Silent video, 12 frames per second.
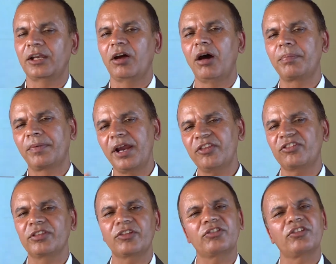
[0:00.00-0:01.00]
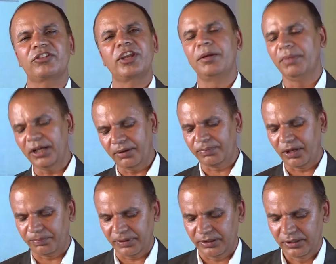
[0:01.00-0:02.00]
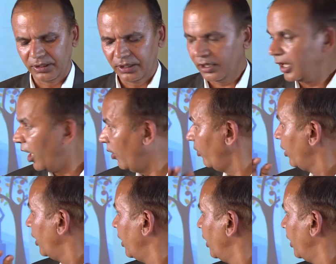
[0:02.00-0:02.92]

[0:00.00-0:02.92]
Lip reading: upgrades the sustainable development. Now,